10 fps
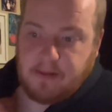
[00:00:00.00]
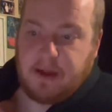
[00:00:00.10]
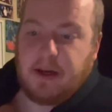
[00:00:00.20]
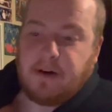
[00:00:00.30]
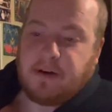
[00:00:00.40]

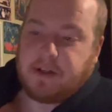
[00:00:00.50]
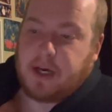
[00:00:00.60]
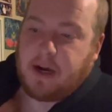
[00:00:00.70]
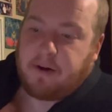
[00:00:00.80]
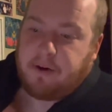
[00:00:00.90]
and
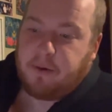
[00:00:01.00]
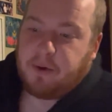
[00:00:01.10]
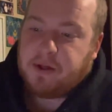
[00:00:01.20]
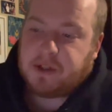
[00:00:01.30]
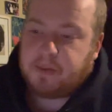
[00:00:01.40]
exactly
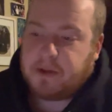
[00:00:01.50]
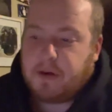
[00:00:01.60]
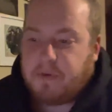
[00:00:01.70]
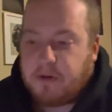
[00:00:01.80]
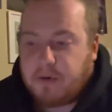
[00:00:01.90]
when
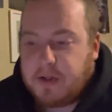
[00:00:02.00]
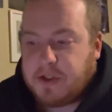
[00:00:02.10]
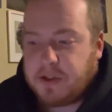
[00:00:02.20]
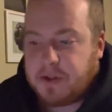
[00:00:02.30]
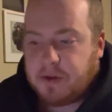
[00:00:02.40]
specific
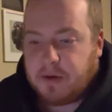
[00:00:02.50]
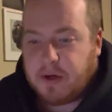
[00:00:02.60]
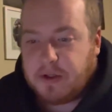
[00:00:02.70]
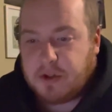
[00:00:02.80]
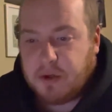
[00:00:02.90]
regions of the
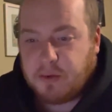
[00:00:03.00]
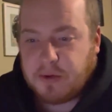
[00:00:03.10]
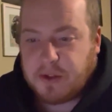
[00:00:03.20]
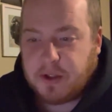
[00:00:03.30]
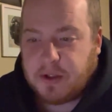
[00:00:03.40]
country will
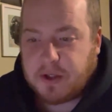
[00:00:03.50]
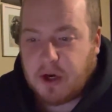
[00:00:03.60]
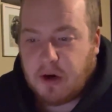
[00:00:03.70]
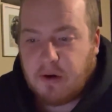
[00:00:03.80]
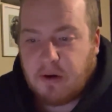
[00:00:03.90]
see the
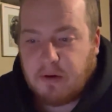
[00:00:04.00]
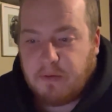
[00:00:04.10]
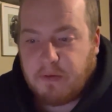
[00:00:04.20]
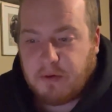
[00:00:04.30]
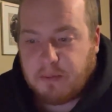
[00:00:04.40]
sakura in
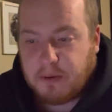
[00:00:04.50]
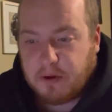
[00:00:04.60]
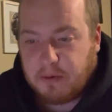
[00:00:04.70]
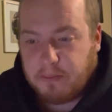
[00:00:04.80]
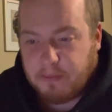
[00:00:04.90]
full
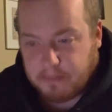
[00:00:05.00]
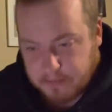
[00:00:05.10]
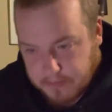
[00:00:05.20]
bloom.